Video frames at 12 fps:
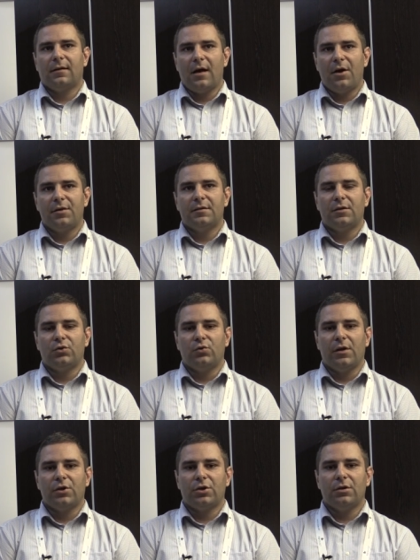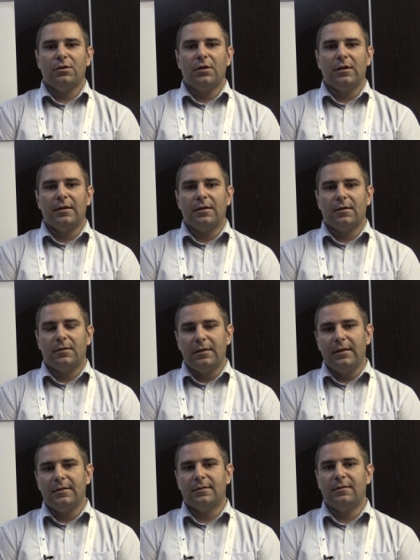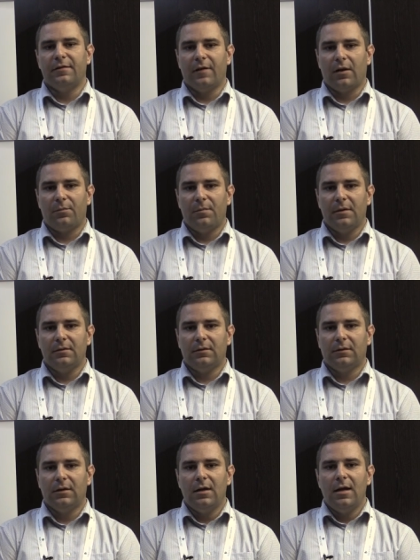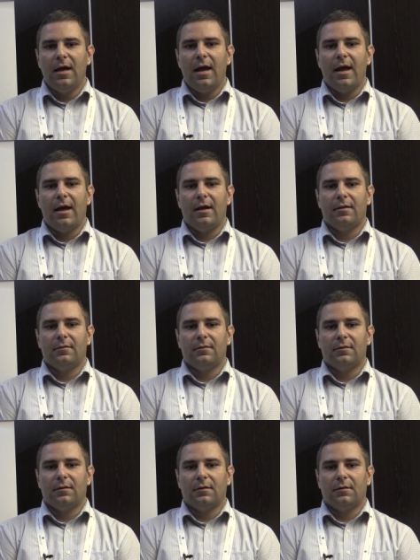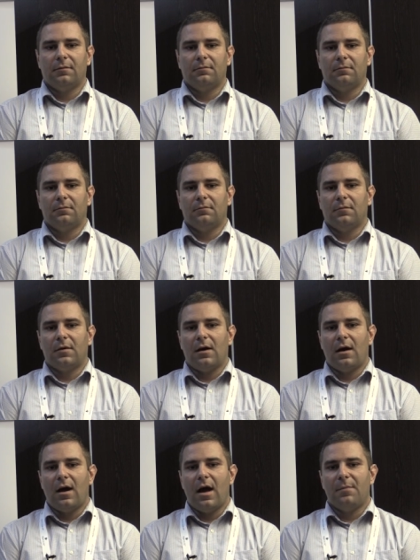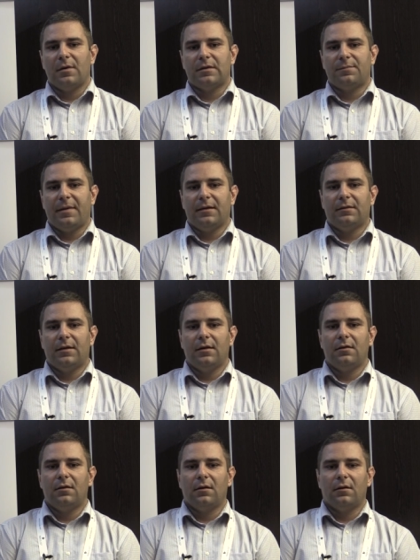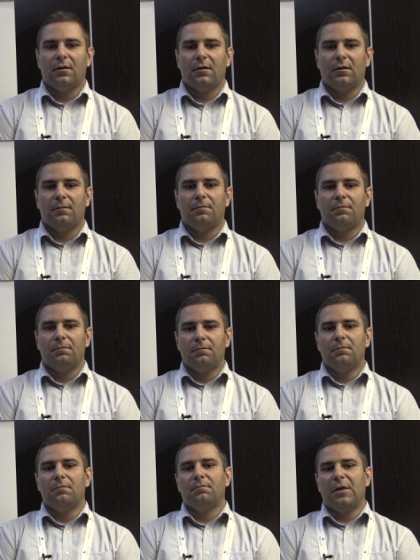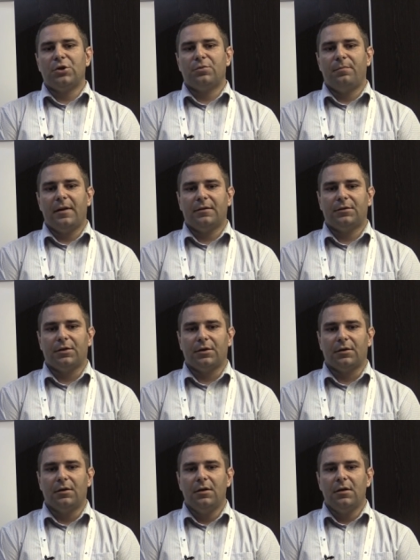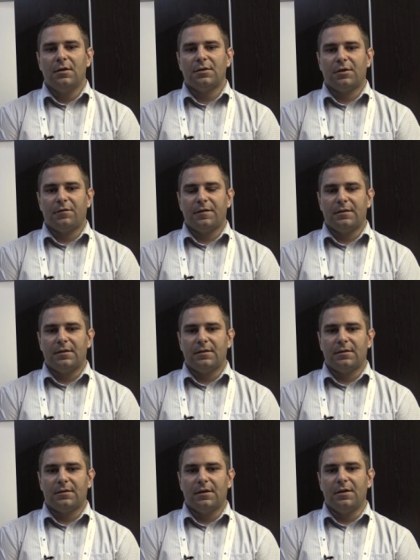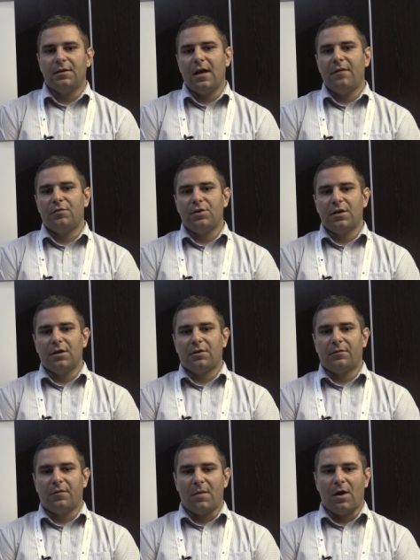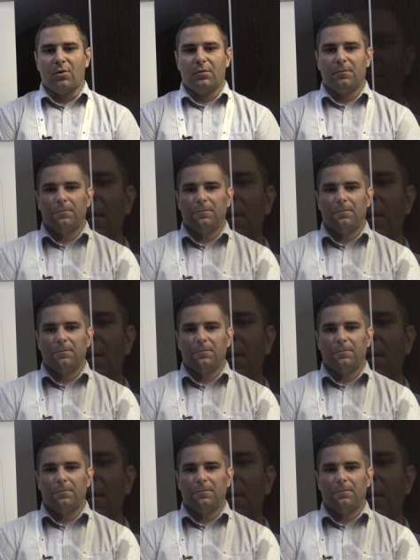current situation needs development, and I'm expecting much better services in every year from now.